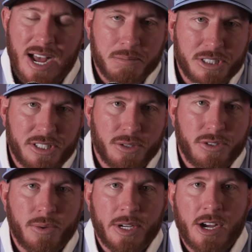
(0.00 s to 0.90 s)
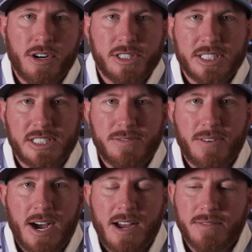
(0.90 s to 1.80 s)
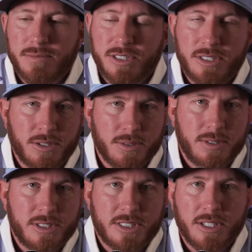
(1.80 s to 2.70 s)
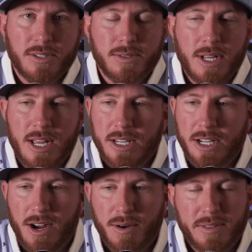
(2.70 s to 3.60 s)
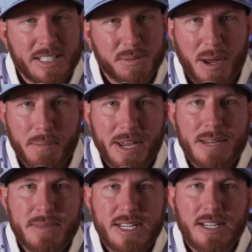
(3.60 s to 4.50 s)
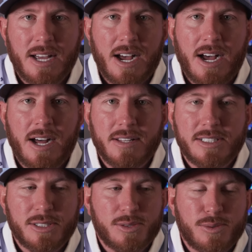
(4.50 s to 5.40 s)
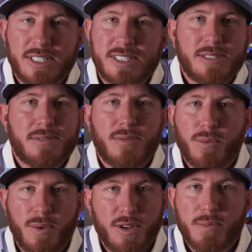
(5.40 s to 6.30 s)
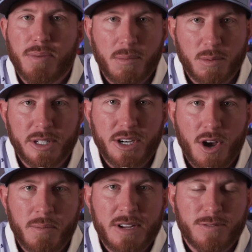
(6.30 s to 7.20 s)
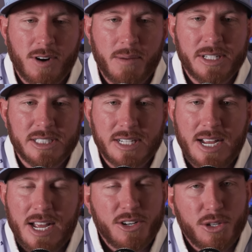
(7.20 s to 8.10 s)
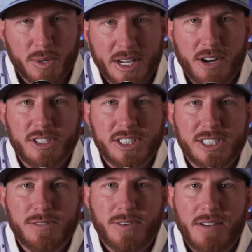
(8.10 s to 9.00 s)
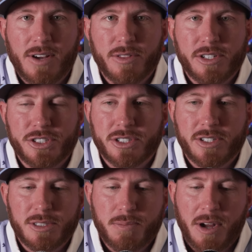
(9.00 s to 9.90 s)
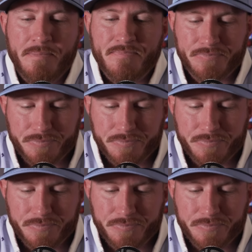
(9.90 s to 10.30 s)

I'm still doing under 65, still, still, you know, that's my baby. Uh, this is this is where you probably know me from is doing under 65 health insurance, but.